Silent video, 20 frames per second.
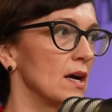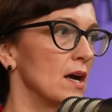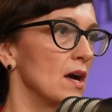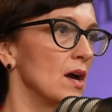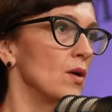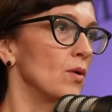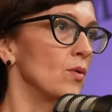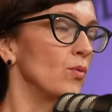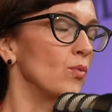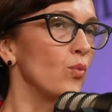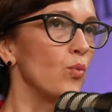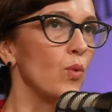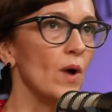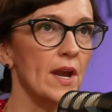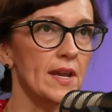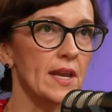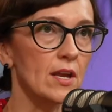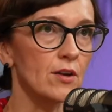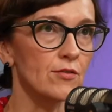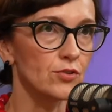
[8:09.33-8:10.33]
waiting for
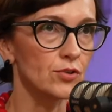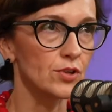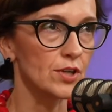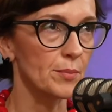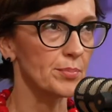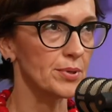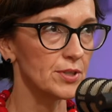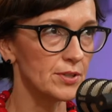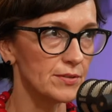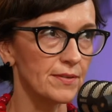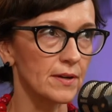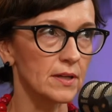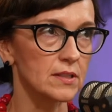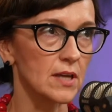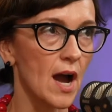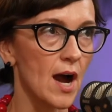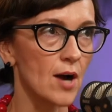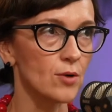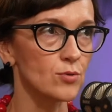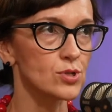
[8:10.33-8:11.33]
the perfect house
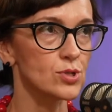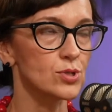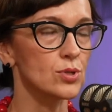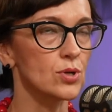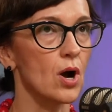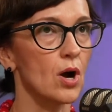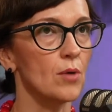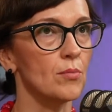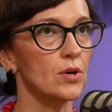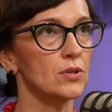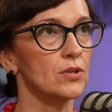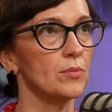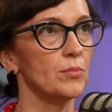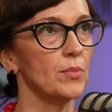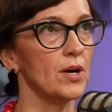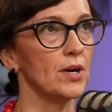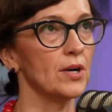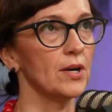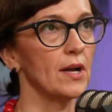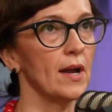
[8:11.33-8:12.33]
to come on the
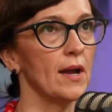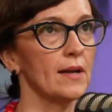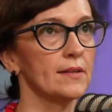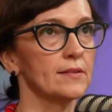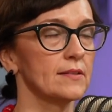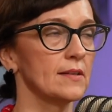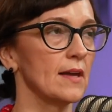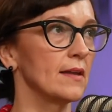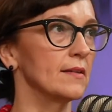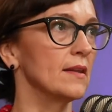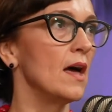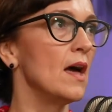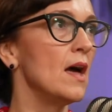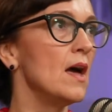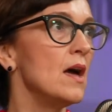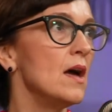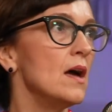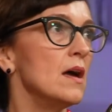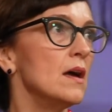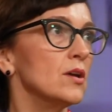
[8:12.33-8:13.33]
market then
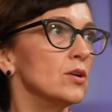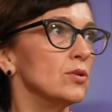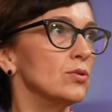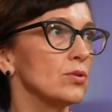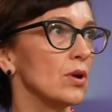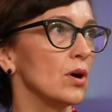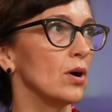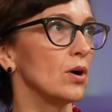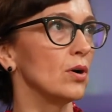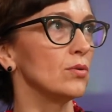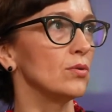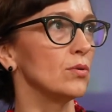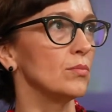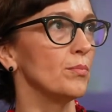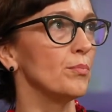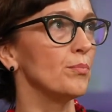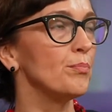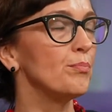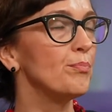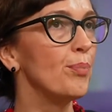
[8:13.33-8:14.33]
you know,
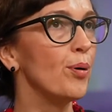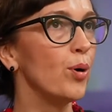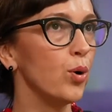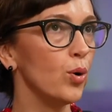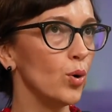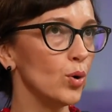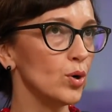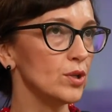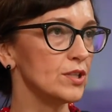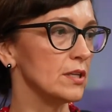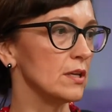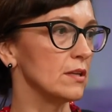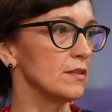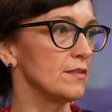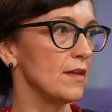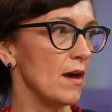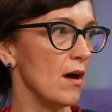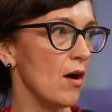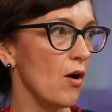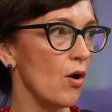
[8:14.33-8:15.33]
put the
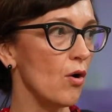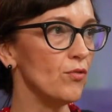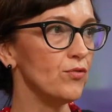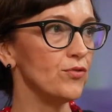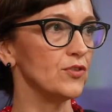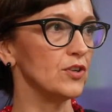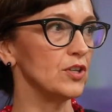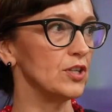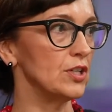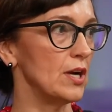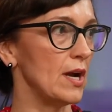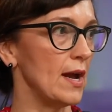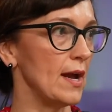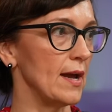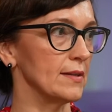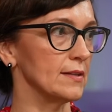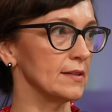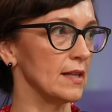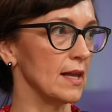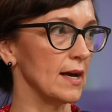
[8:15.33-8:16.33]
offer and
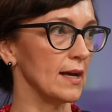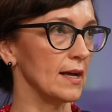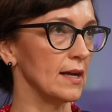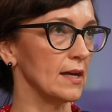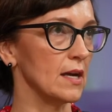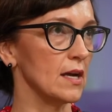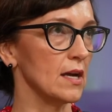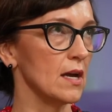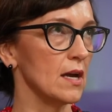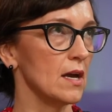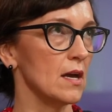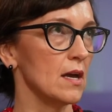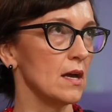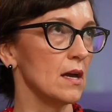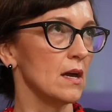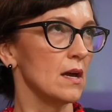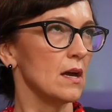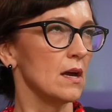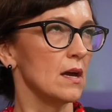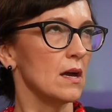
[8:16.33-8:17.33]
like
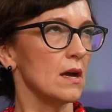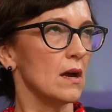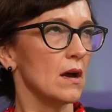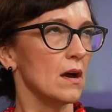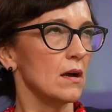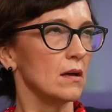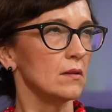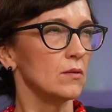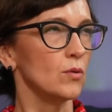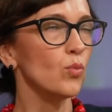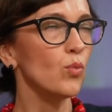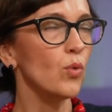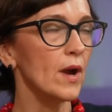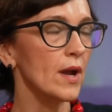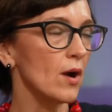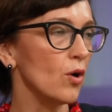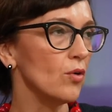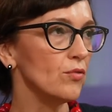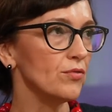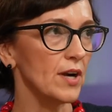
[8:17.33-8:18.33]
way over
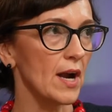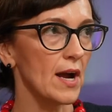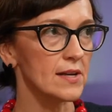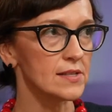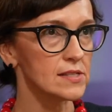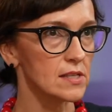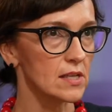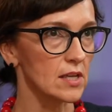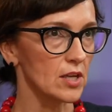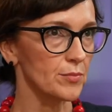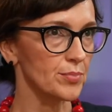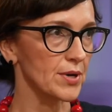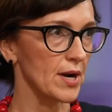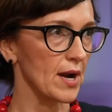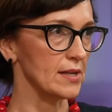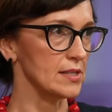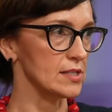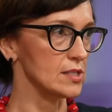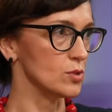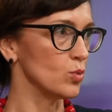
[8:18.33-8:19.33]
asking price,
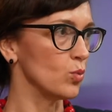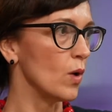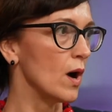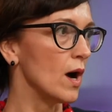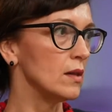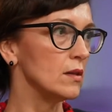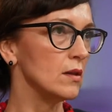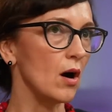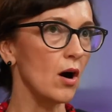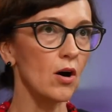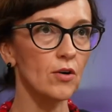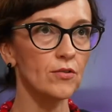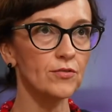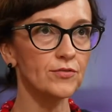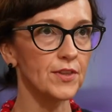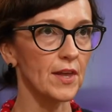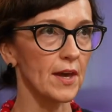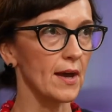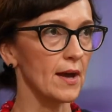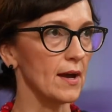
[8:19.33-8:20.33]
well off
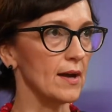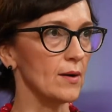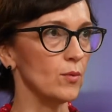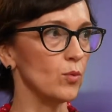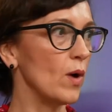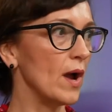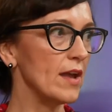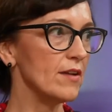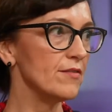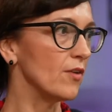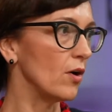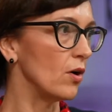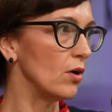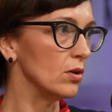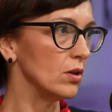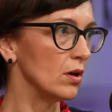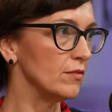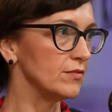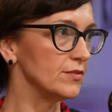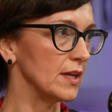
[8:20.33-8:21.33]
the waive all of
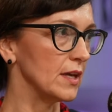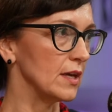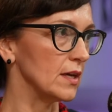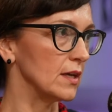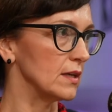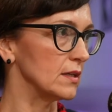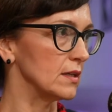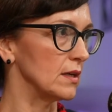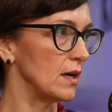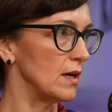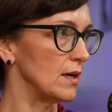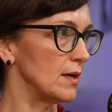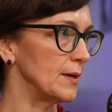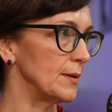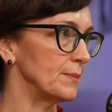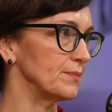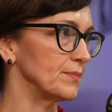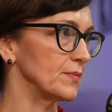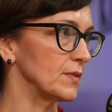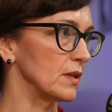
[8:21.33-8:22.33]
the
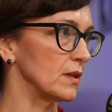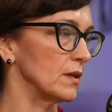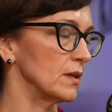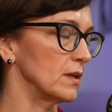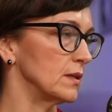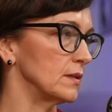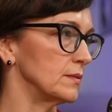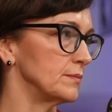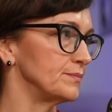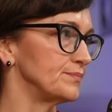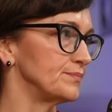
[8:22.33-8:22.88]
um, um,